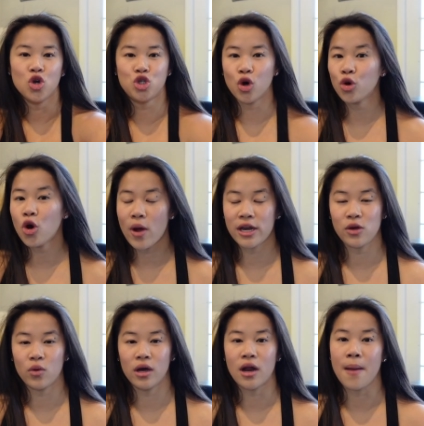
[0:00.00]
don't know
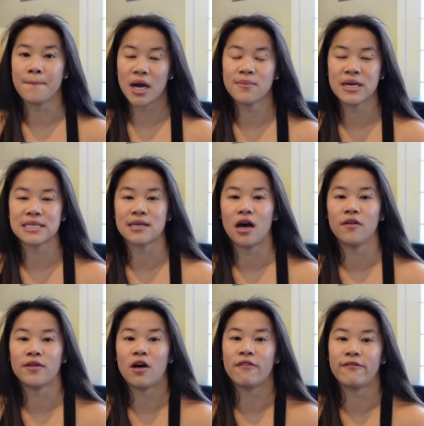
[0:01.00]
anyone, I'm by myself
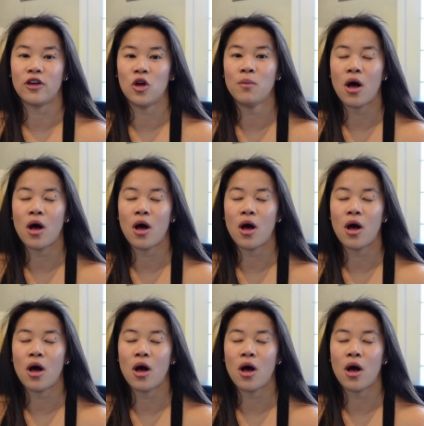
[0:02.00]
and I'll film,